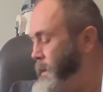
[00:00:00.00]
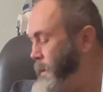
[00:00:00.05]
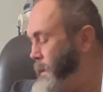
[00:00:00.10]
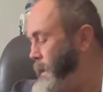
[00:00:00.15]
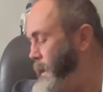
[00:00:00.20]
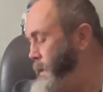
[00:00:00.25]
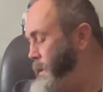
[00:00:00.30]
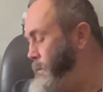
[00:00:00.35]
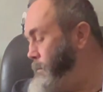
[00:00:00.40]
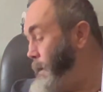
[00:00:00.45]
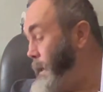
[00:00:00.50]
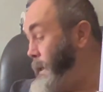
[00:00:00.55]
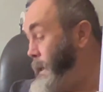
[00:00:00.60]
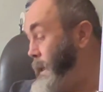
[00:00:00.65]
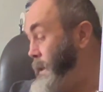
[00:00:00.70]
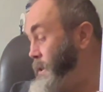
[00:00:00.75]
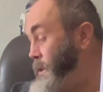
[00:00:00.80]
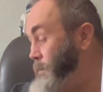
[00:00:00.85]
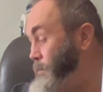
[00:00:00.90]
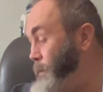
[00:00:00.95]
and you may
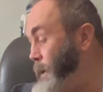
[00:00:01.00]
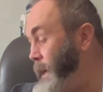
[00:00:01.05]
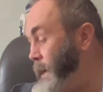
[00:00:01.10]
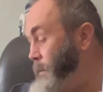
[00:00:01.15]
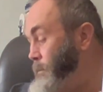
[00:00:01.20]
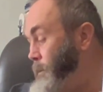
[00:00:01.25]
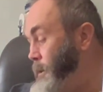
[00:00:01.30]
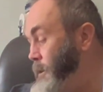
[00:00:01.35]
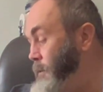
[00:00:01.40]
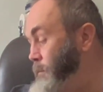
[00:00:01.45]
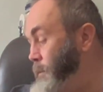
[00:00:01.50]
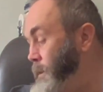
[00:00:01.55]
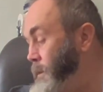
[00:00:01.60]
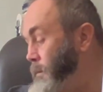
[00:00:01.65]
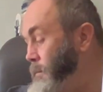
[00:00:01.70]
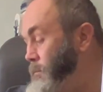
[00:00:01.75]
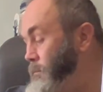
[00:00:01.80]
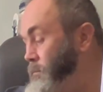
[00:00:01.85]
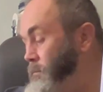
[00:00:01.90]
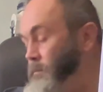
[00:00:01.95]
get some blade movement
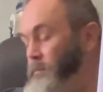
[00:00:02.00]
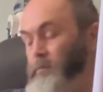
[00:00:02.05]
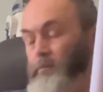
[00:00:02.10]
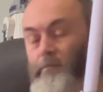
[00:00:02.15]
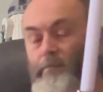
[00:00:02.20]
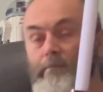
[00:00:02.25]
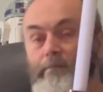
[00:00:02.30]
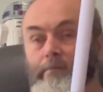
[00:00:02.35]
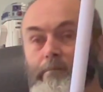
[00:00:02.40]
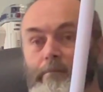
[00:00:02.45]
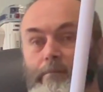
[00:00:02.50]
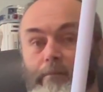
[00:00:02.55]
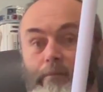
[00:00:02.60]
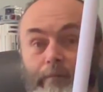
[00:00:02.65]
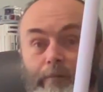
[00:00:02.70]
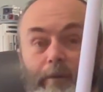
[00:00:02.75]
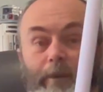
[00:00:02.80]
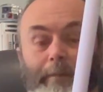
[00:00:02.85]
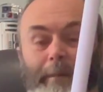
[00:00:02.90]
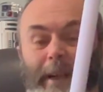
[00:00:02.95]

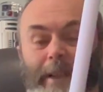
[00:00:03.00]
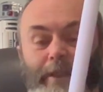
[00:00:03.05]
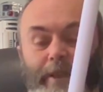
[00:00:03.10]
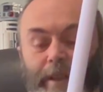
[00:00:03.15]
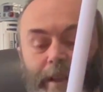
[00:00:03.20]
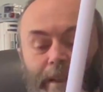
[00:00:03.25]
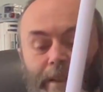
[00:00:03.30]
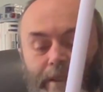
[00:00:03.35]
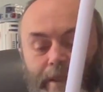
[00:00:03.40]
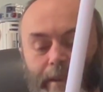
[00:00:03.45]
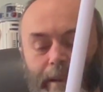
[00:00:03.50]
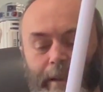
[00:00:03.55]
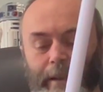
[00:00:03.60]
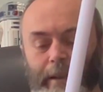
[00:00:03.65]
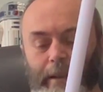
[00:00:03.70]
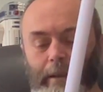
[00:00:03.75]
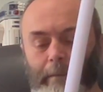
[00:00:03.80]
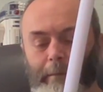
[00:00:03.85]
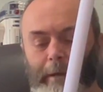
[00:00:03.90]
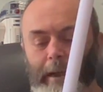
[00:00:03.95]
from actually
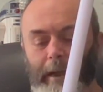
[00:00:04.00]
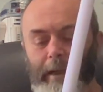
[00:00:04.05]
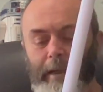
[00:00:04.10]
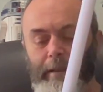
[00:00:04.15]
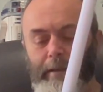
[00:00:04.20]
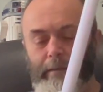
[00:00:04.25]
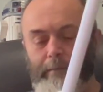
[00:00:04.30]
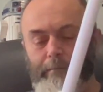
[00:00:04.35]
tightening the blade.